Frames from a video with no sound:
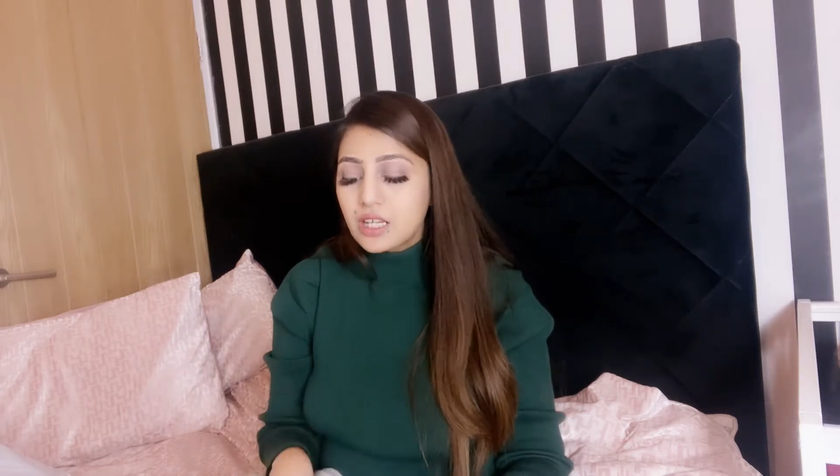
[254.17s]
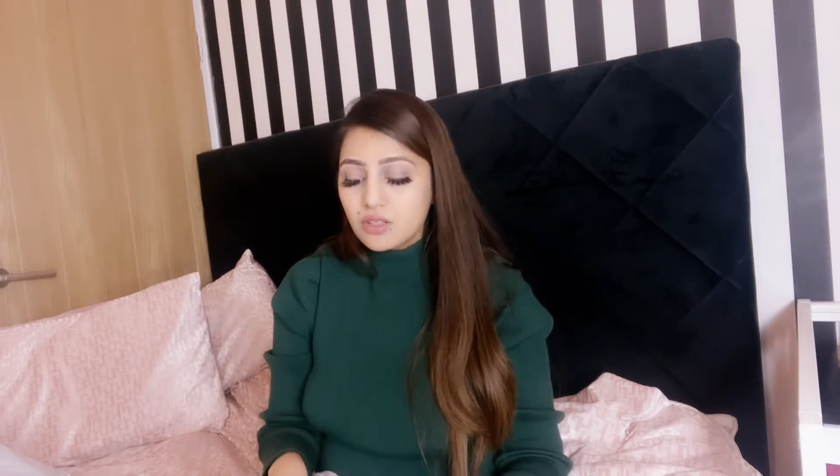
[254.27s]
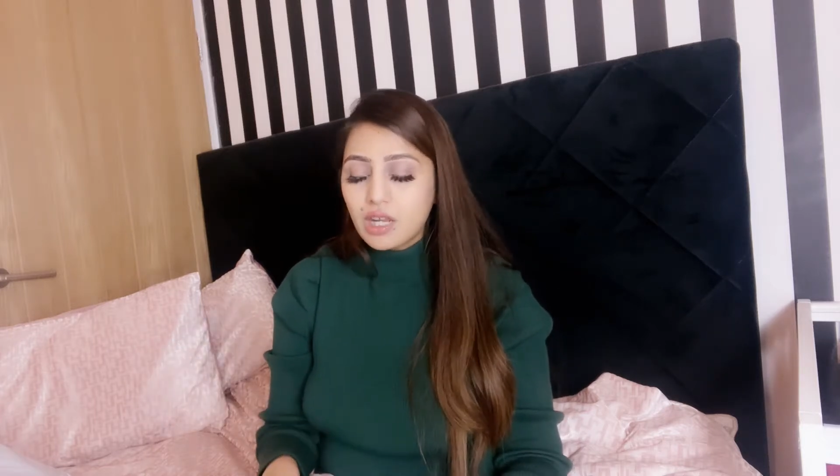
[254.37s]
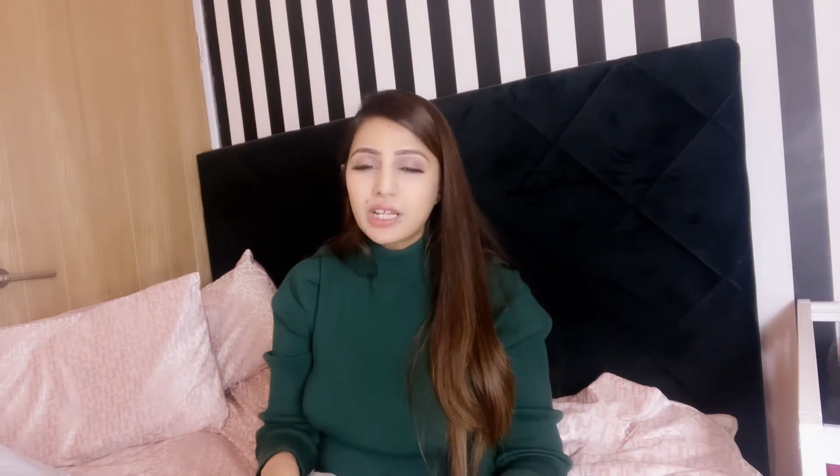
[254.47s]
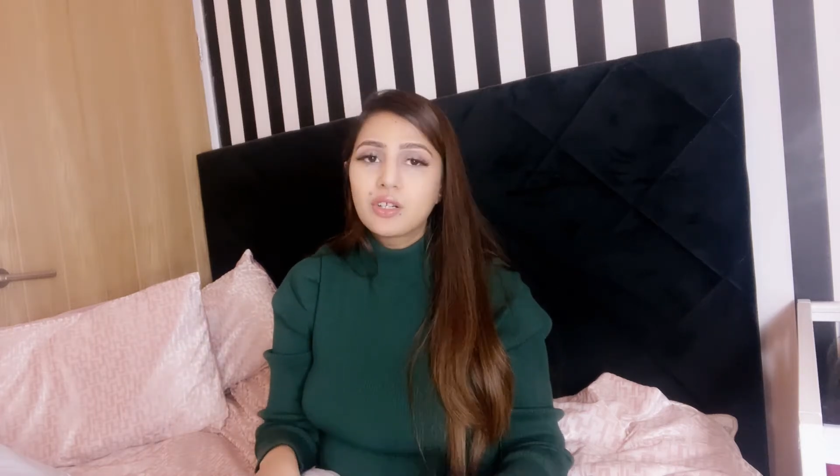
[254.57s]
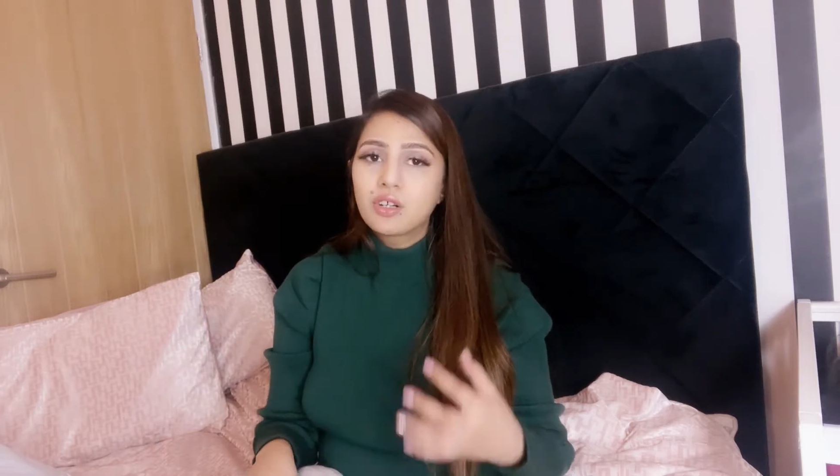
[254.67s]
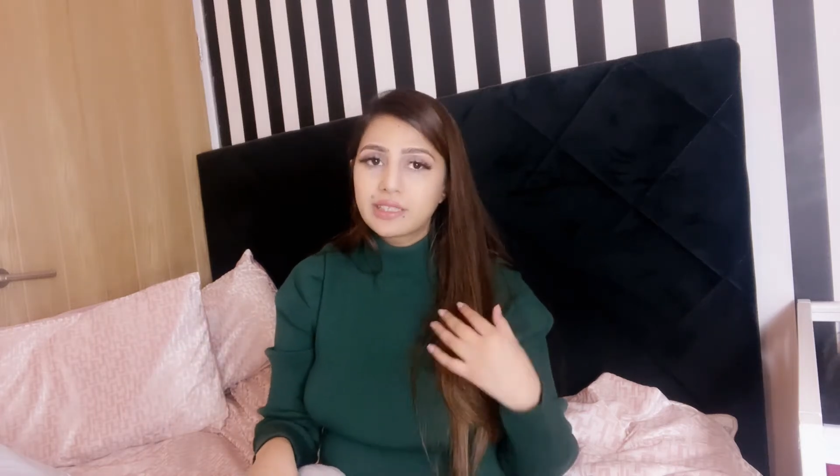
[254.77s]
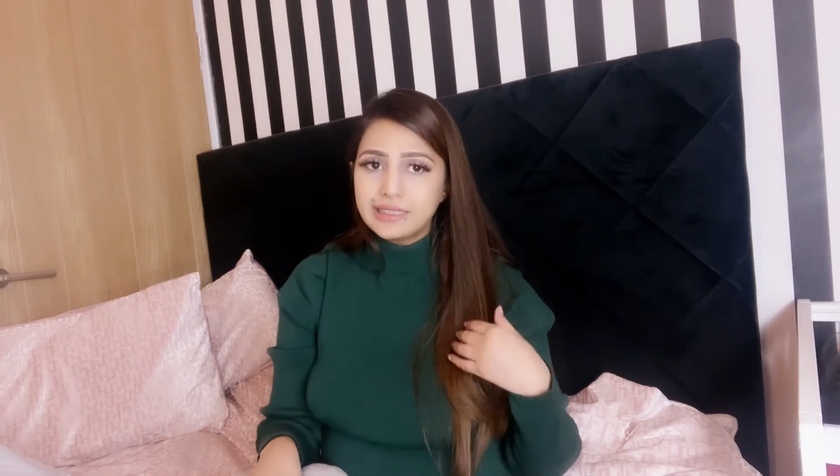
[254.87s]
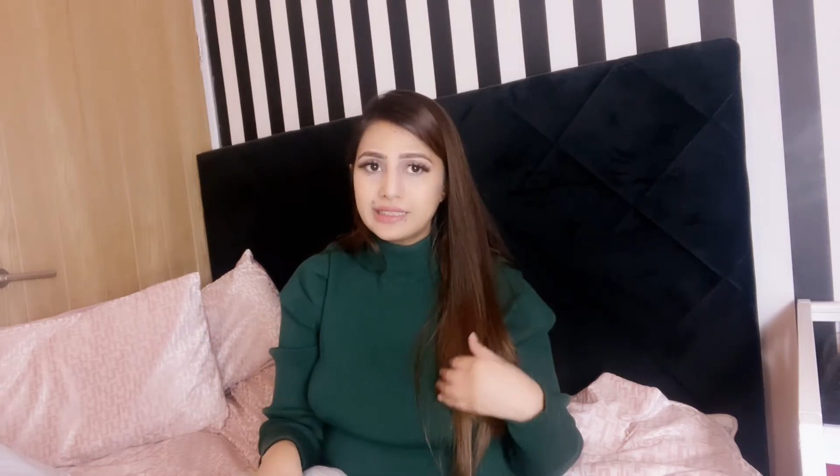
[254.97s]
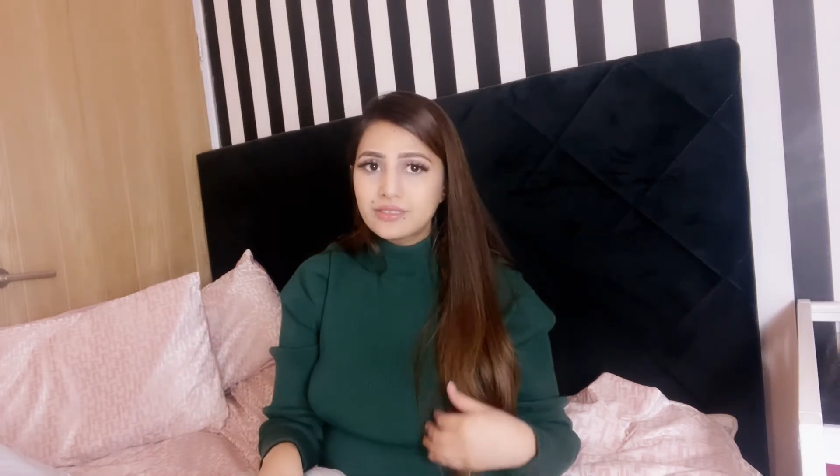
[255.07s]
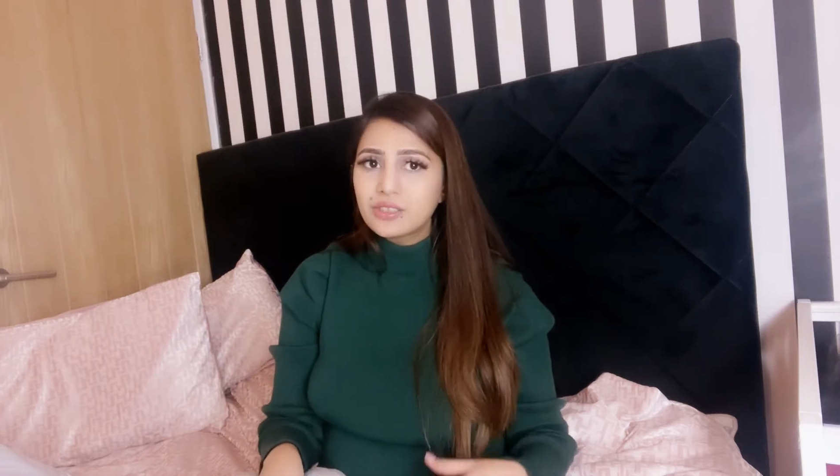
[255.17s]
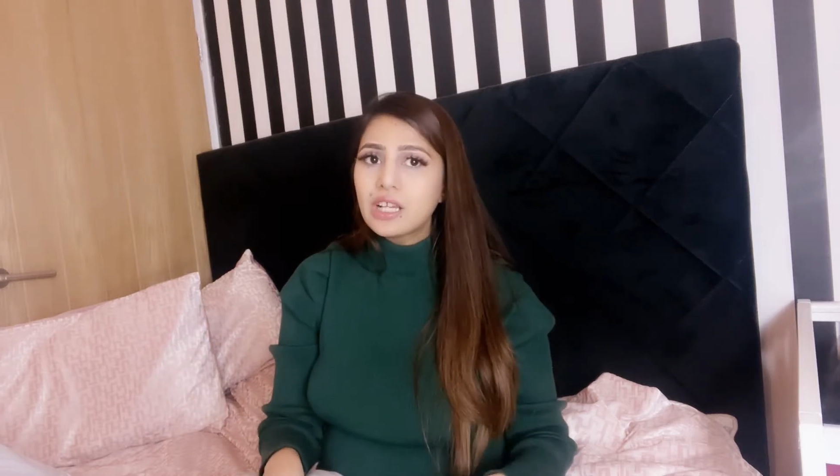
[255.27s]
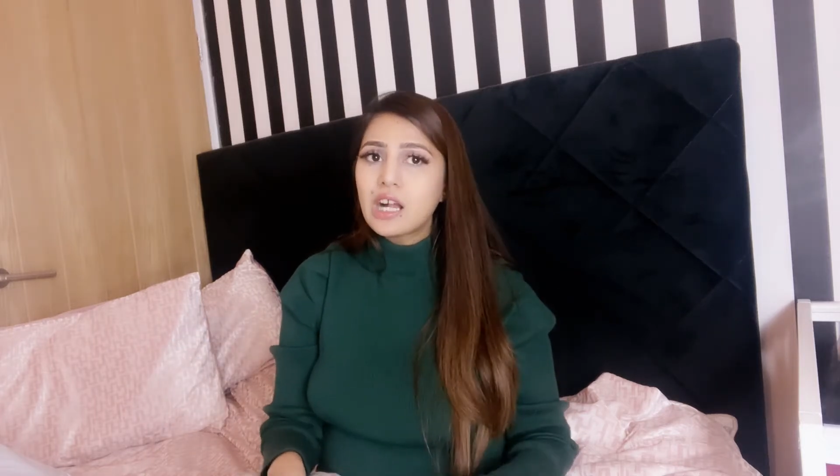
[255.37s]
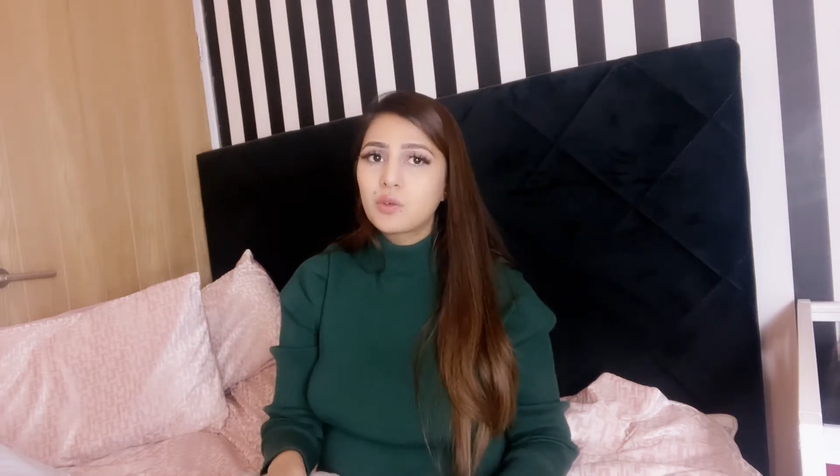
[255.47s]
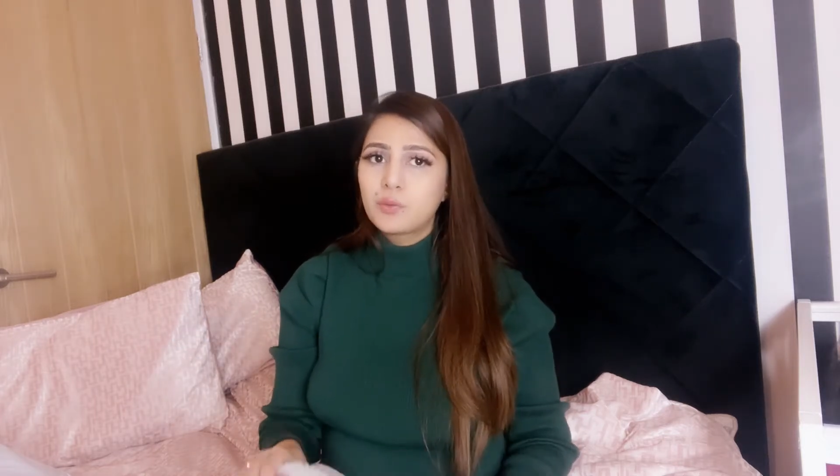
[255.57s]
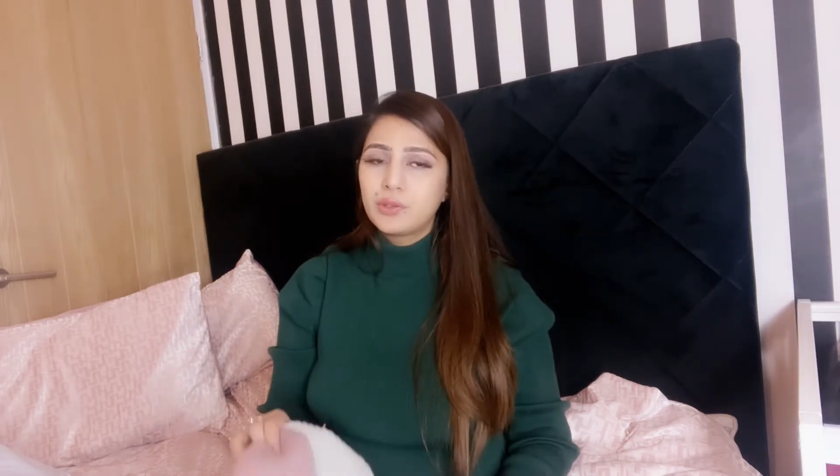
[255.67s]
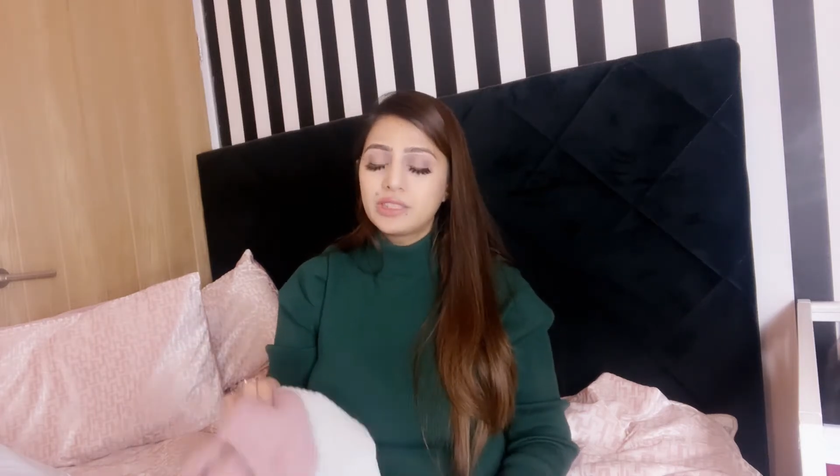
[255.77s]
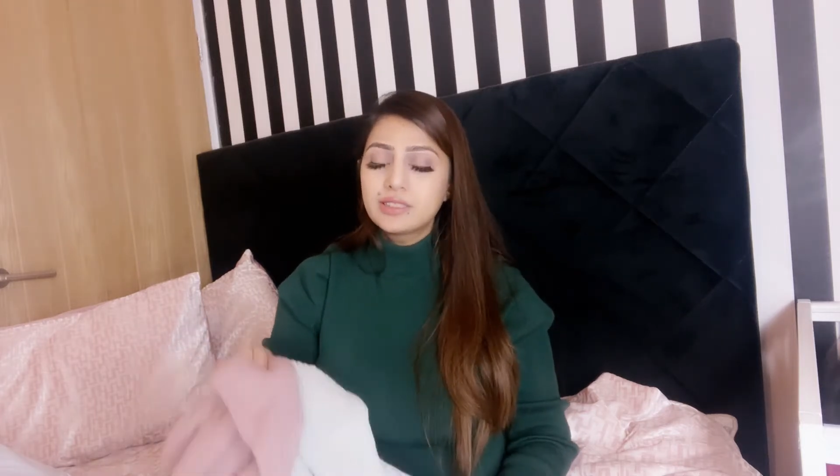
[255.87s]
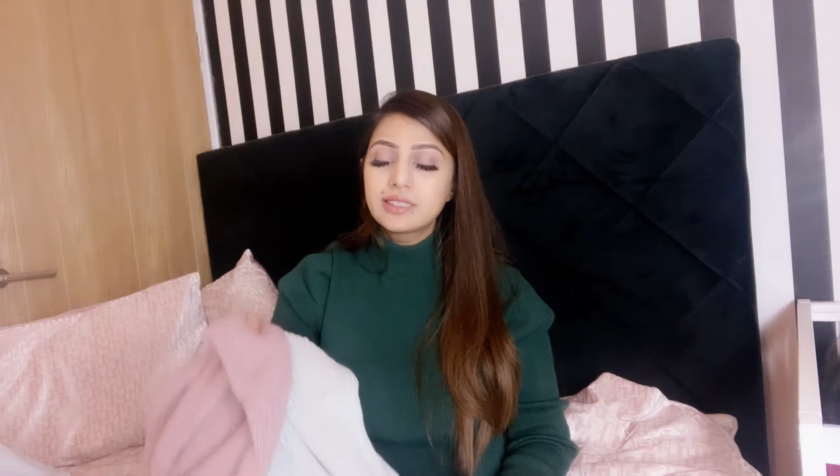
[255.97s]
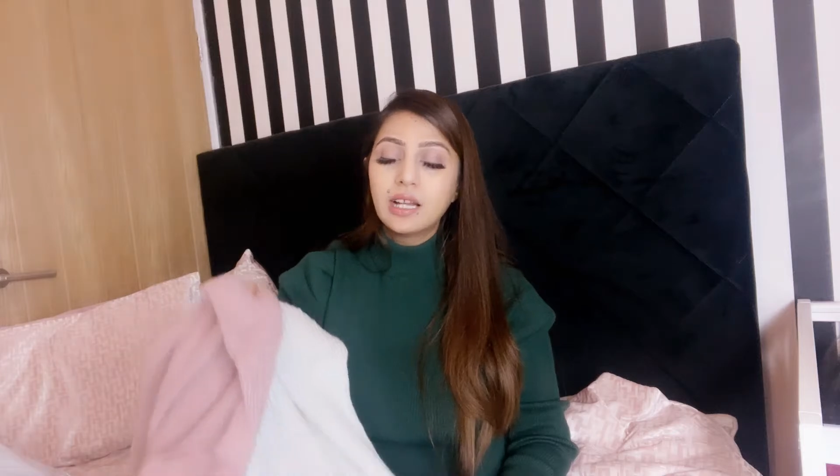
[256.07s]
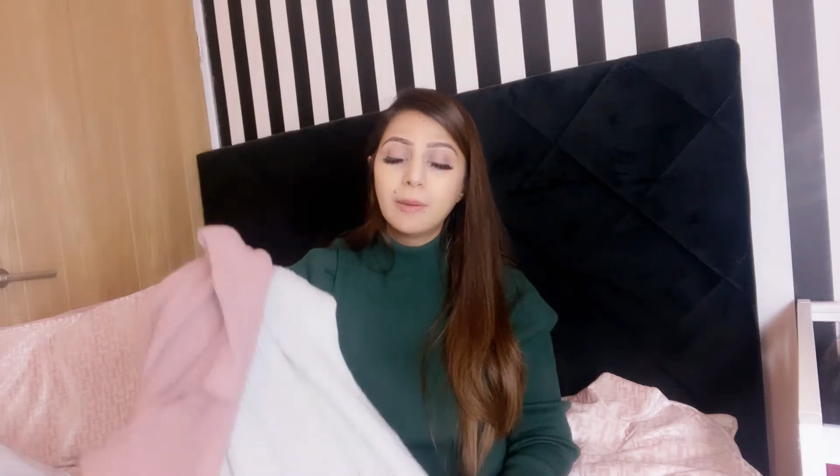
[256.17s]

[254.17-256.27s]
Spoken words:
So I got these three outfits.